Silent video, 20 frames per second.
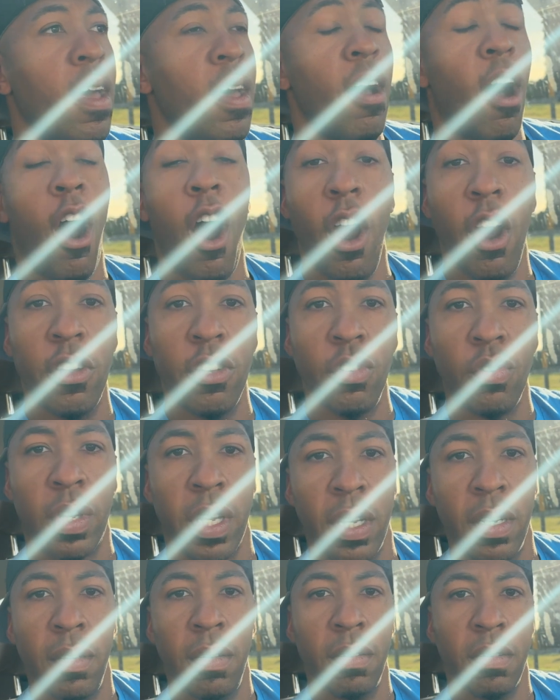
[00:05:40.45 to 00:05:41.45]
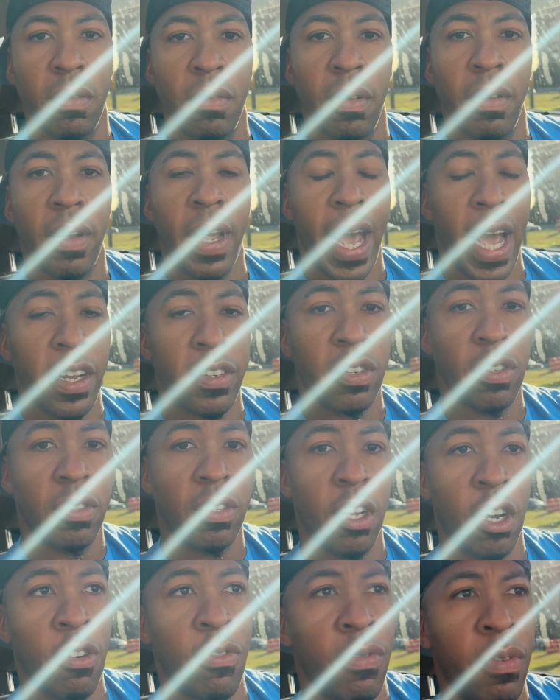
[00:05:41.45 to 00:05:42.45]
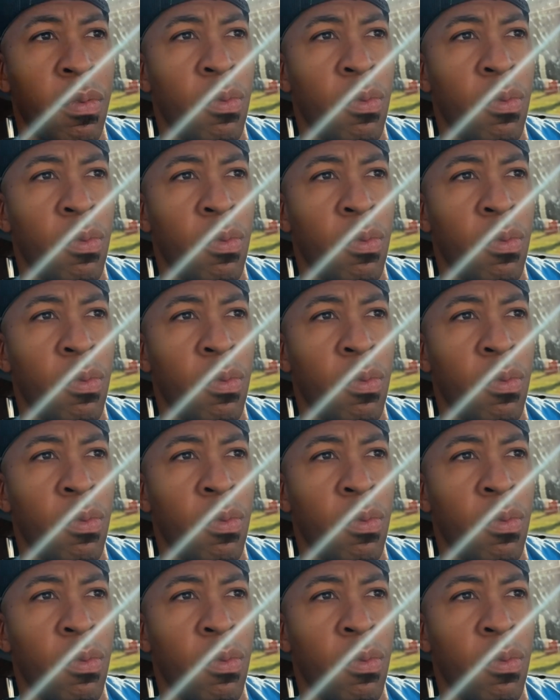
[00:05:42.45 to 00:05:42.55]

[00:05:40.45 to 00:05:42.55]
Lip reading: Or you can ask yourself,